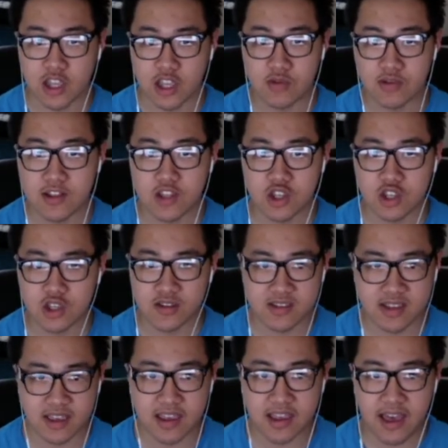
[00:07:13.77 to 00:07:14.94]
you need to use
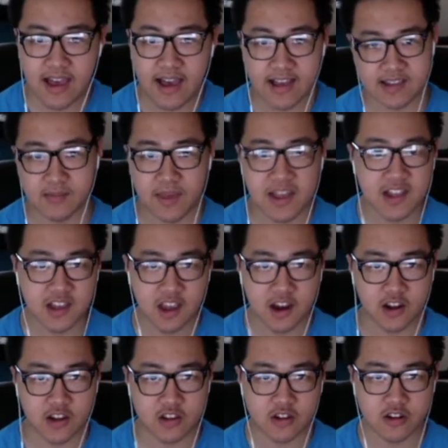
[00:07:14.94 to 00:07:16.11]
it as a meta
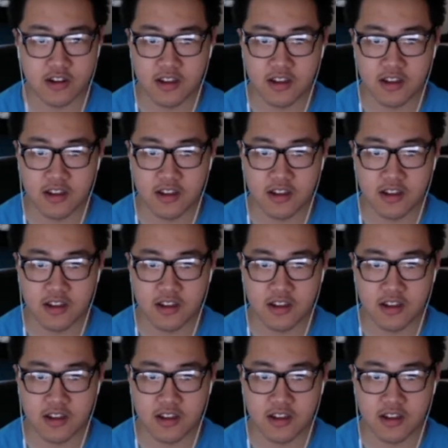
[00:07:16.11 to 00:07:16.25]
character.